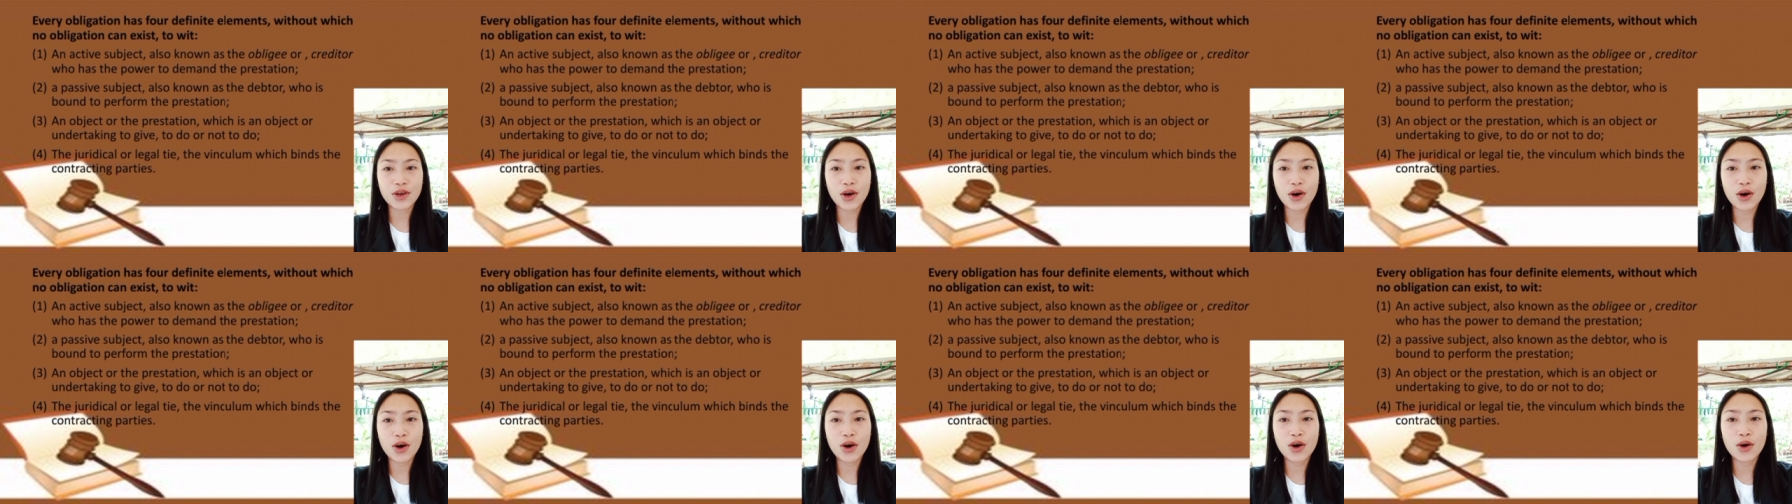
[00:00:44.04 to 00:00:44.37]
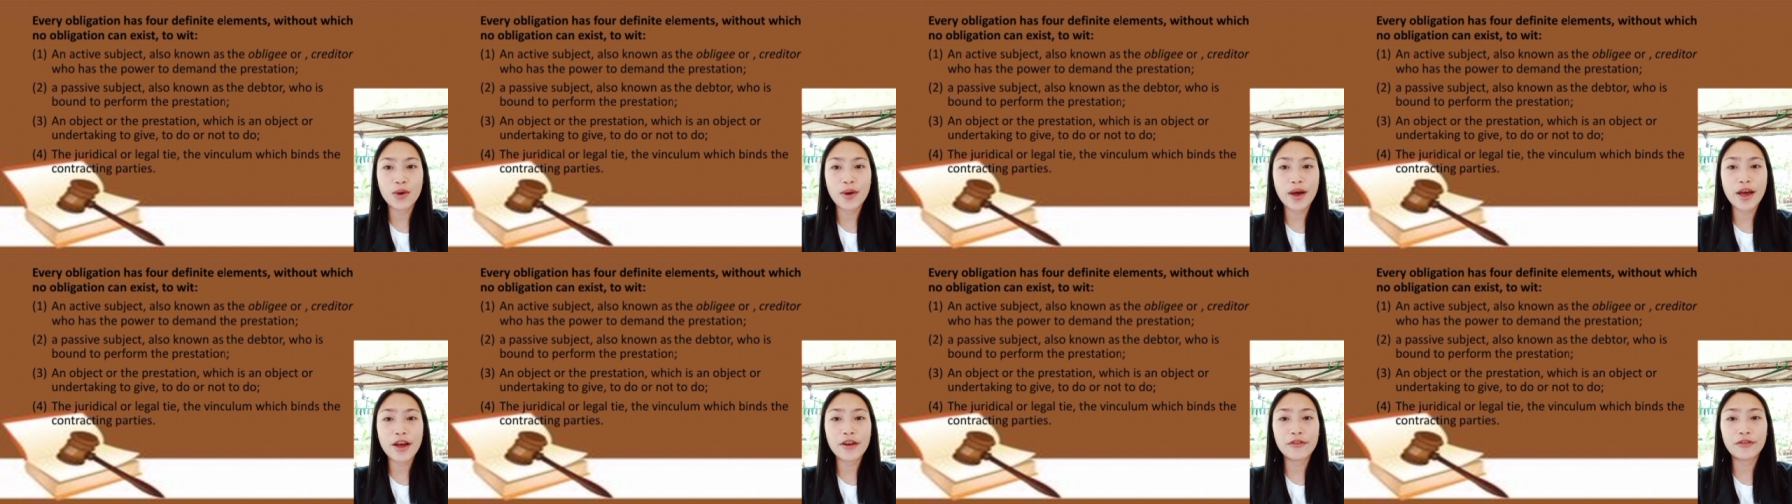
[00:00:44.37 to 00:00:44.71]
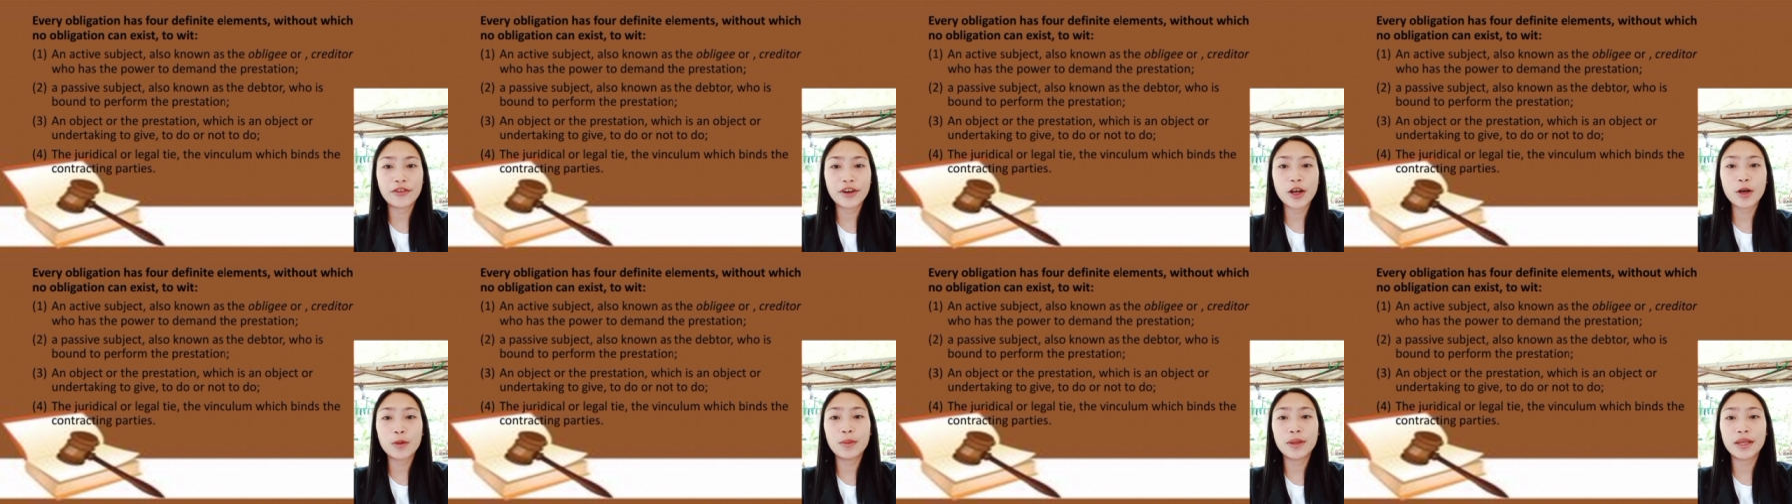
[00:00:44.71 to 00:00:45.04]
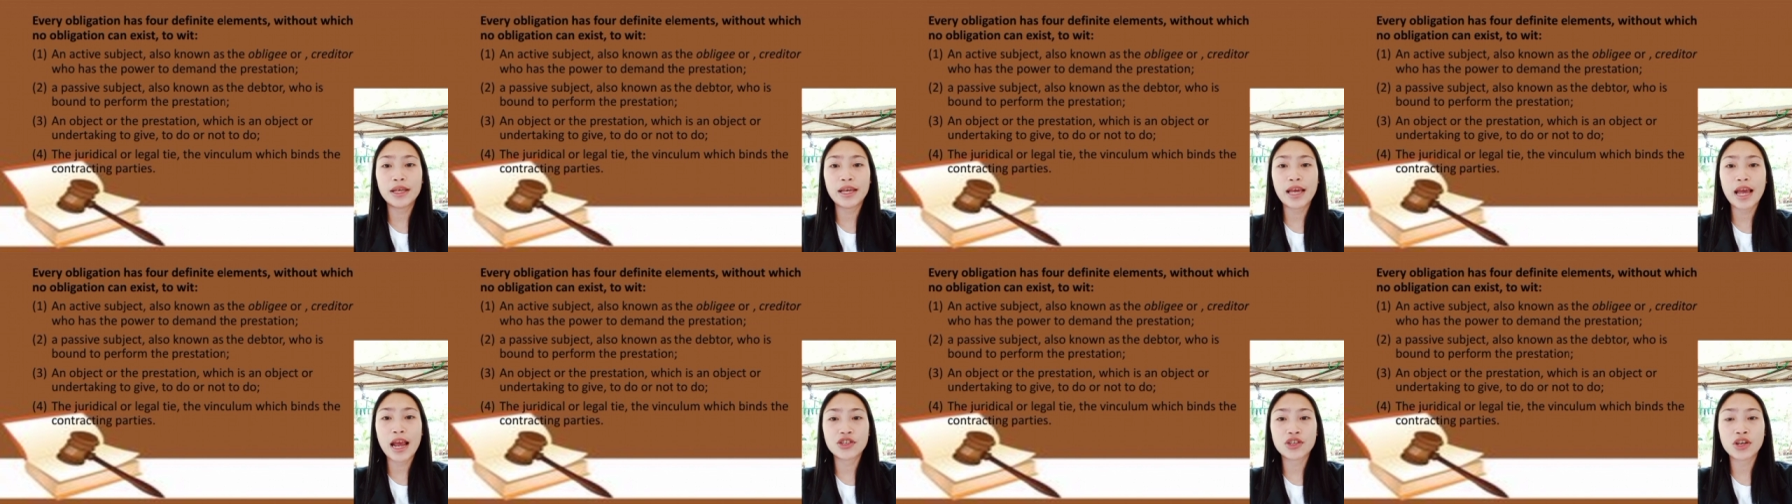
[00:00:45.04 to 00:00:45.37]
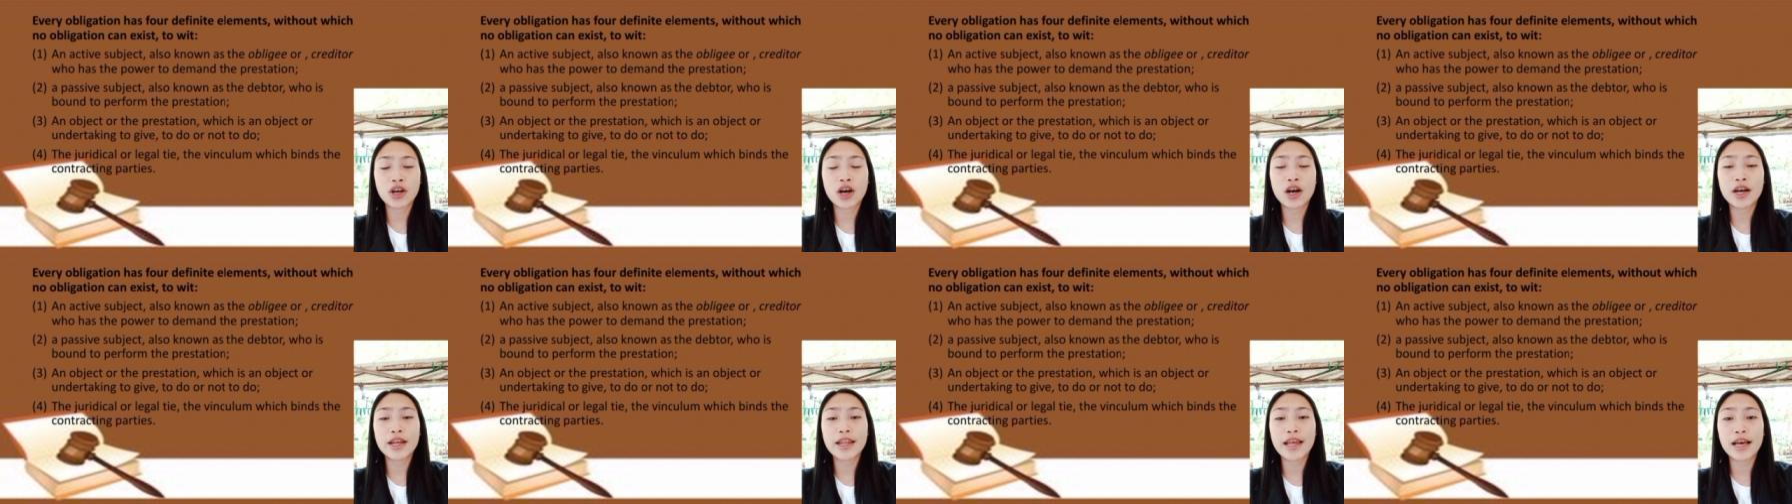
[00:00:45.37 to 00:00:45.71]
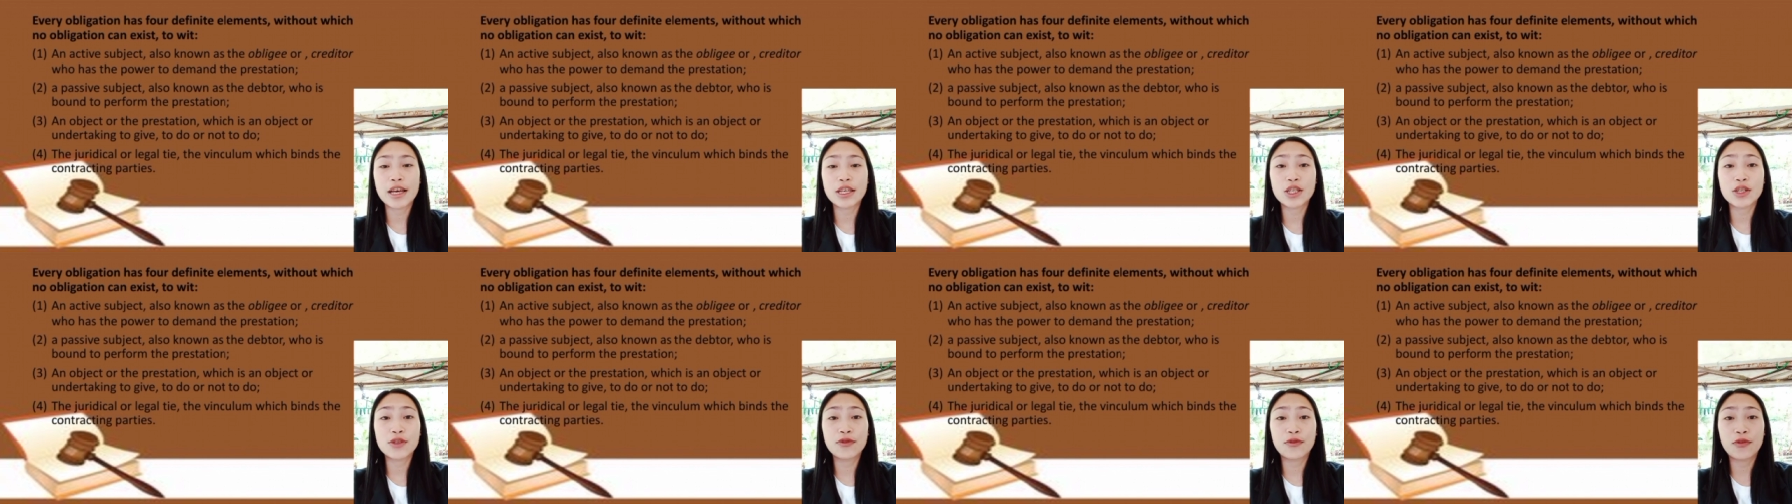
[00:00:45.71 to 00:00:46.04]
So, every
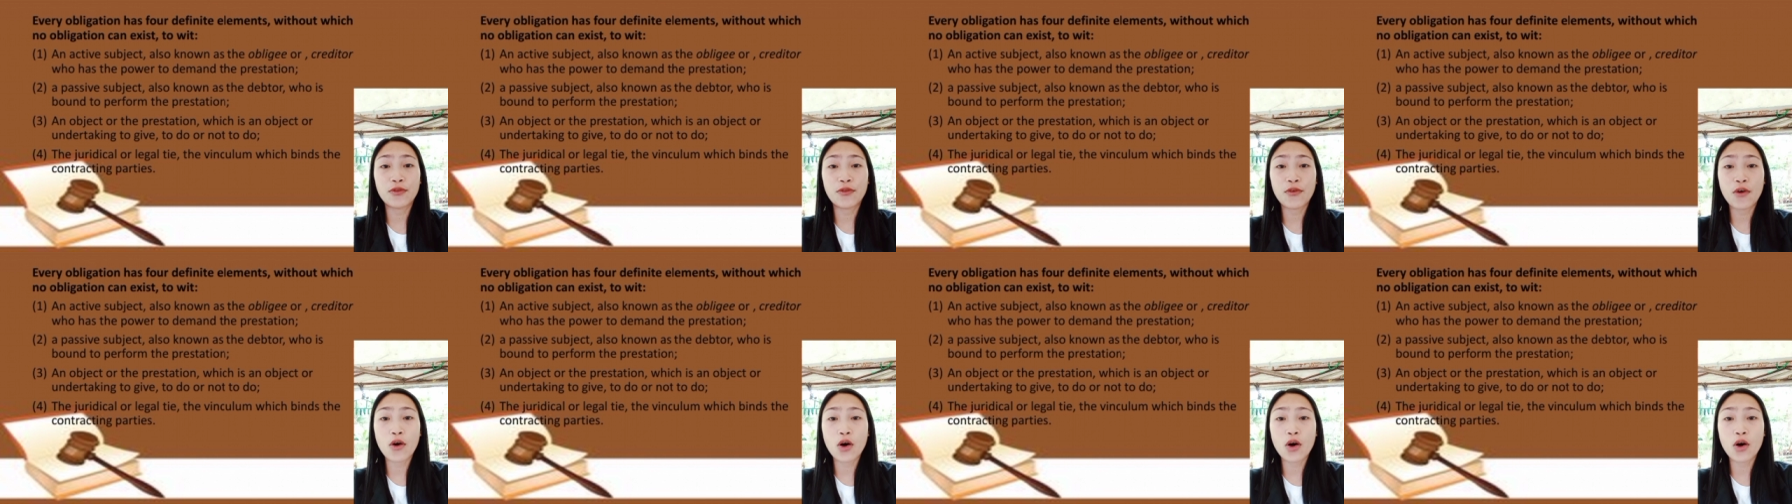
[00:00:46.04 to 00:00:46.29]
obligation has